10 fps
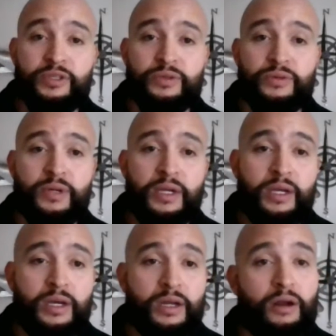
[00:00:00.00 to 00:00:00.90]
do
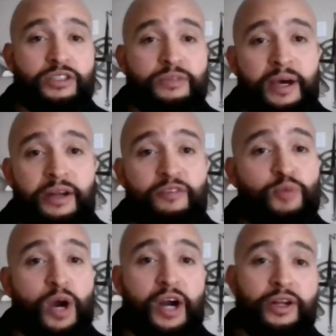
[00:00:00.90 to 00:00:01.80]
a large amount
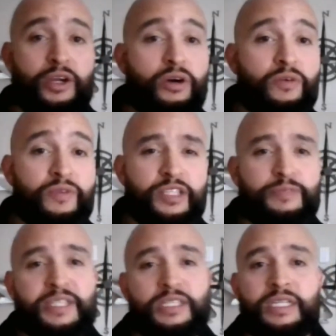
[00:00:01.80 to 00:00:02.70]
of prior to COVID,
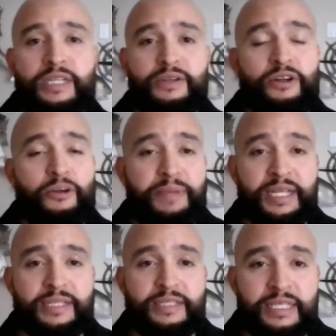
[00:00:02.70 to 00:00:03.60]
especially during our
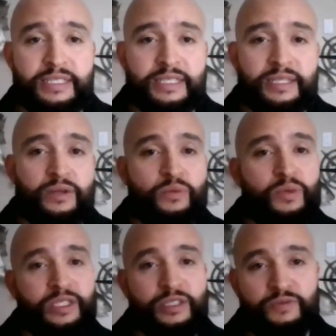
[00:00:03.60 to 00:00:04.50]
peak season,
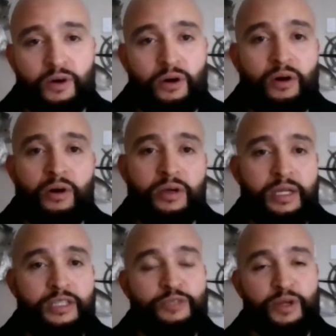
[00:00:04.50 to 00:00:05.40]
which is fall,
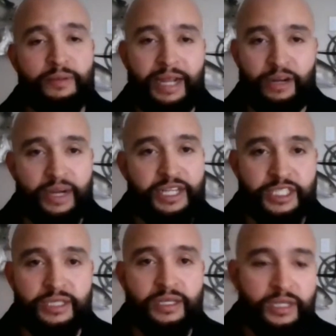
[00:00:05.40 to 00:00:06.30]
spring
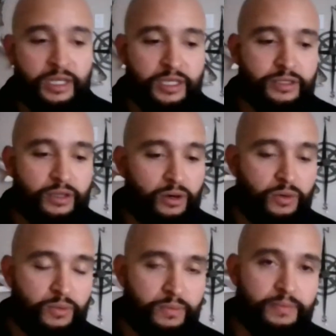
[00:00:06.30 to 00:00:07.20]
migration.
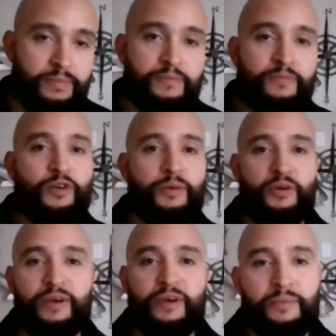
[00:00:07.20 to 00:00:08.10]
So from
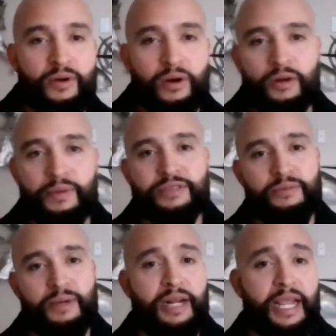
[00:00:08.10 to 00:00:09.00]
November all the way
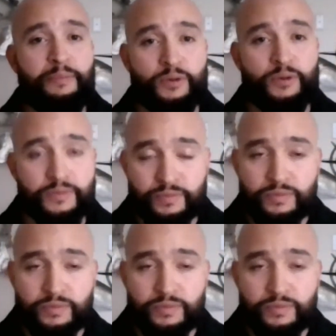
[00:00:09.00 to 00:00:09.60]
to about April,